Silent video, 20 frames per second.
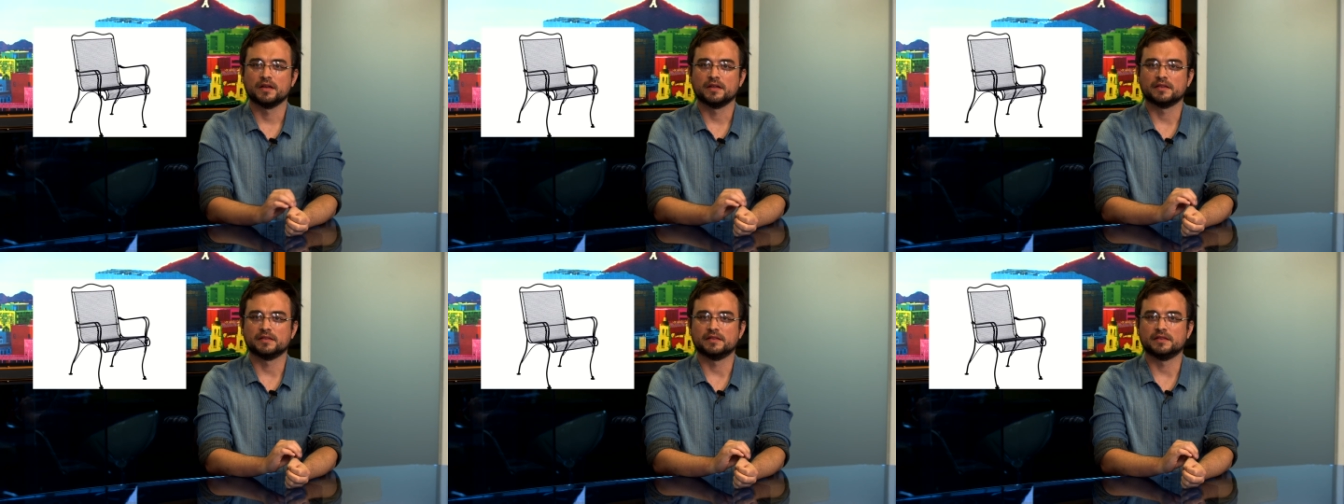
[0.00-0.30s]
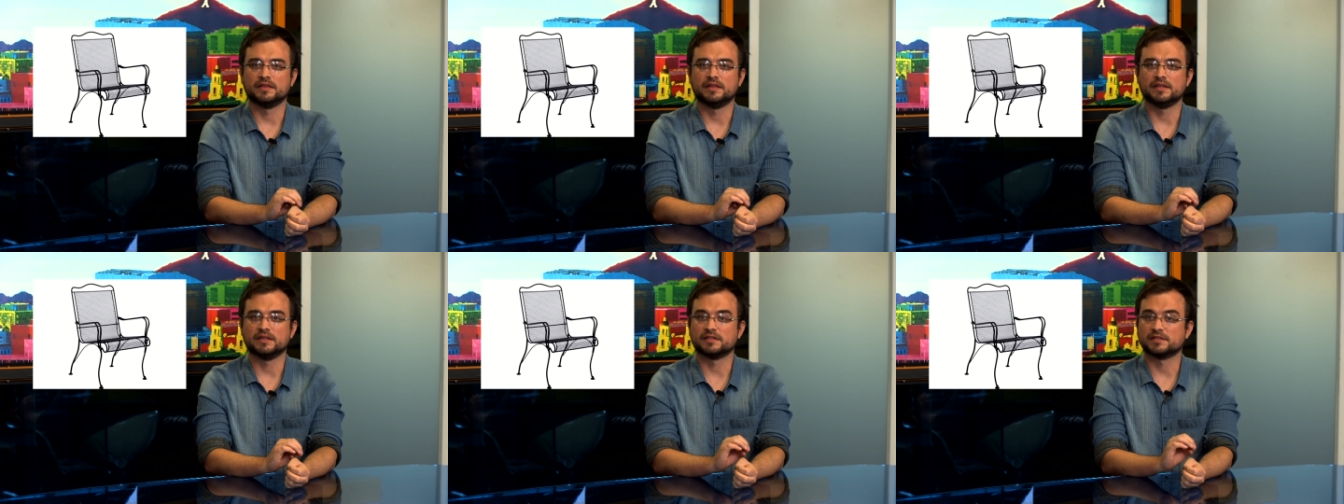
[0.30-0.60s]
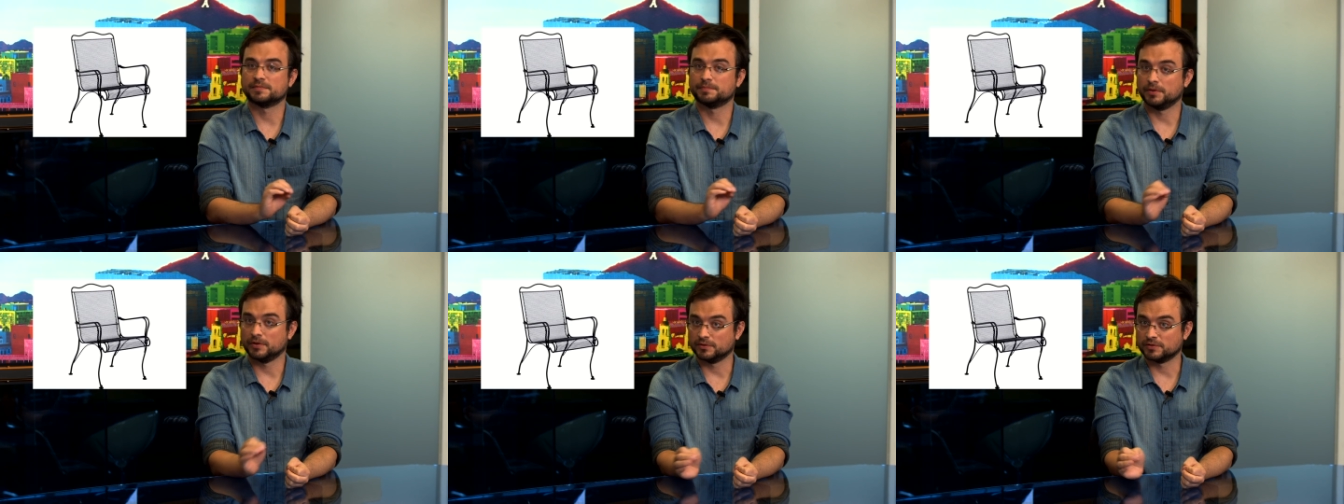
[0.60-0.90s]
This
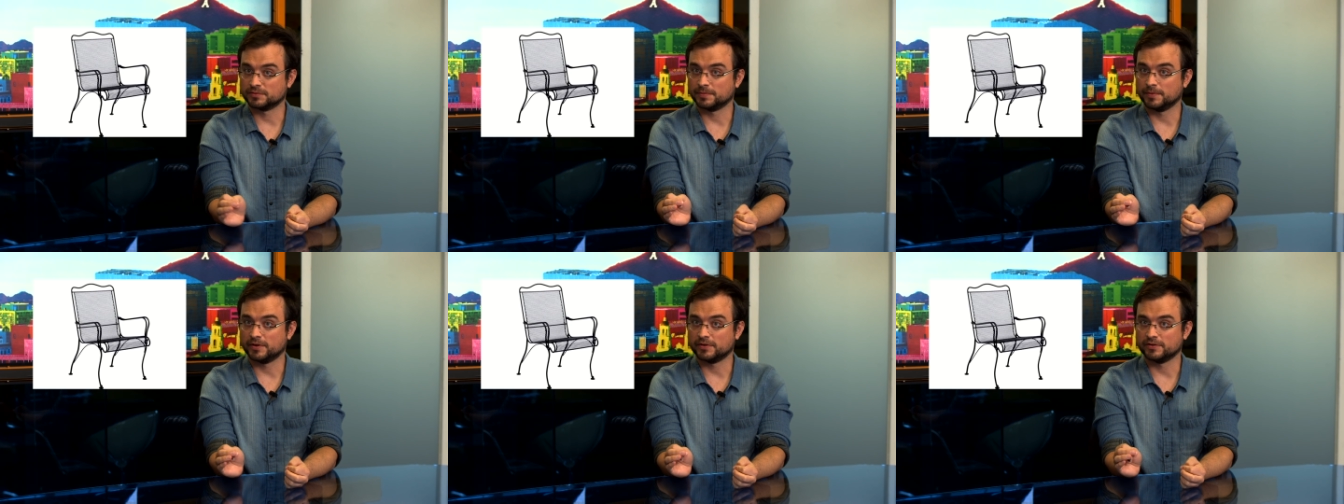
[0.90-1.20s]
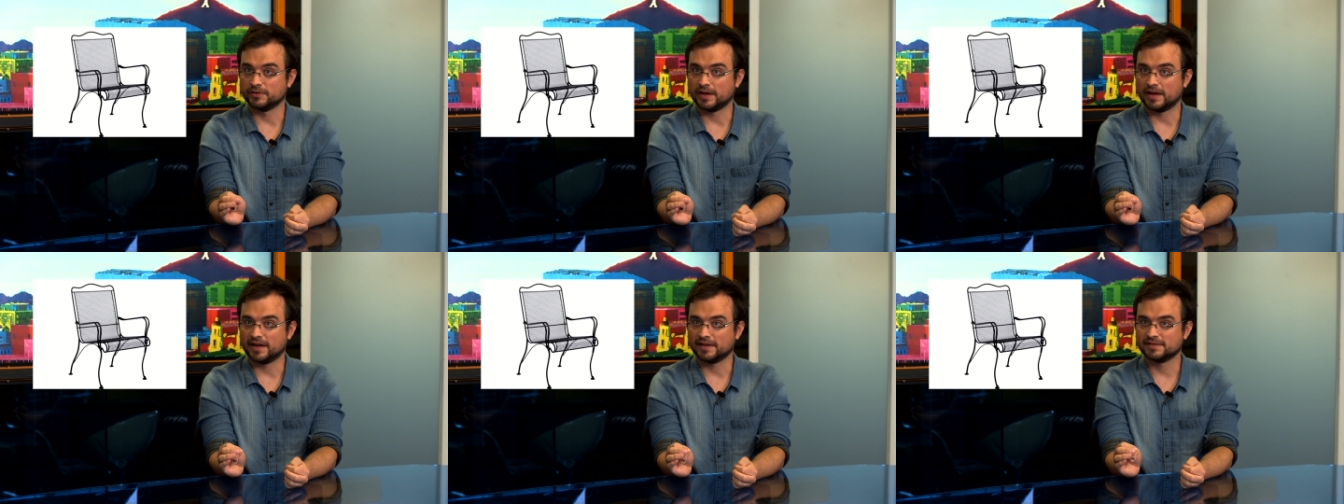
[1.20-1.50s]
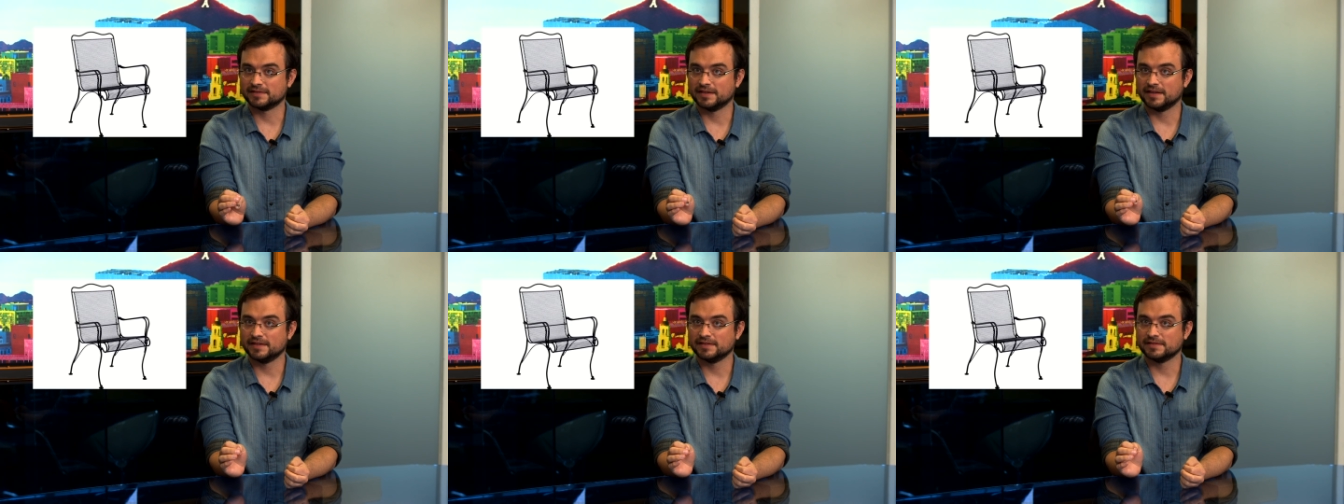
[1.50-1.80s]
postmodern
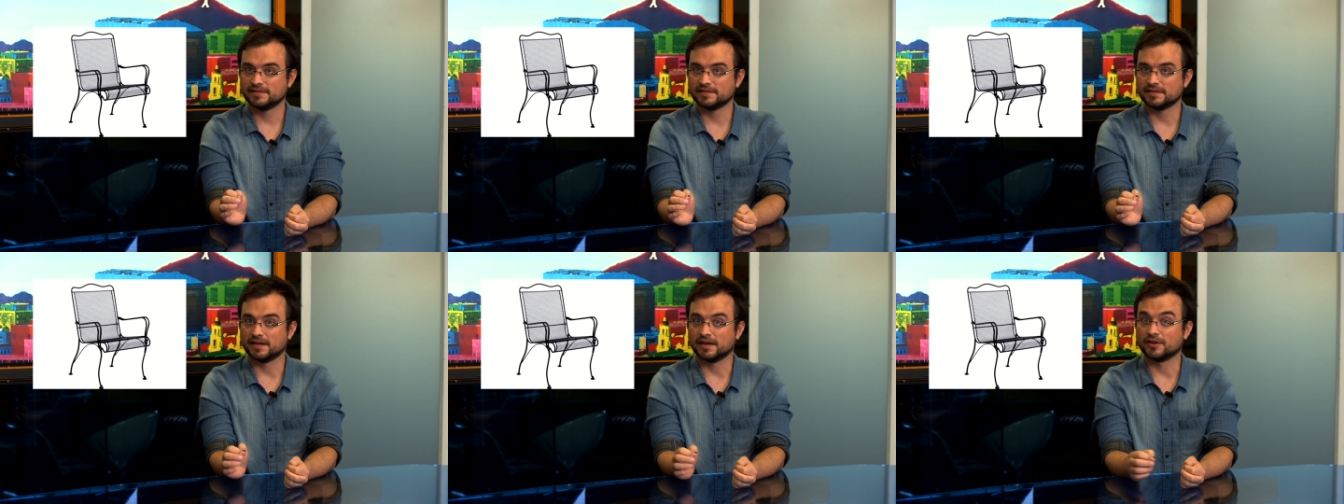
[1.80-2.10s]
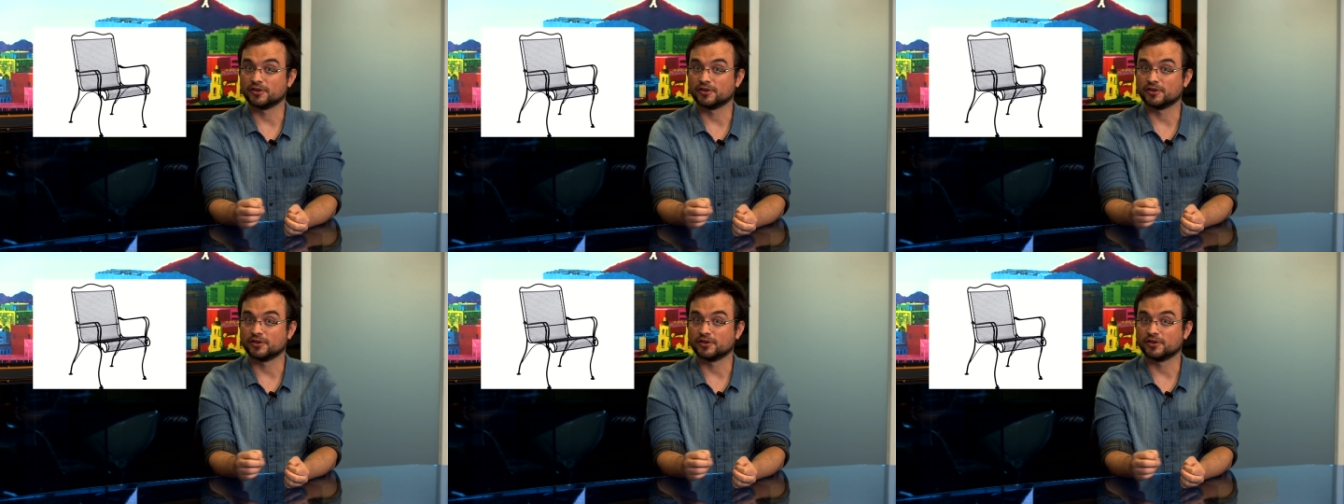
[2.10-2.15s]
accent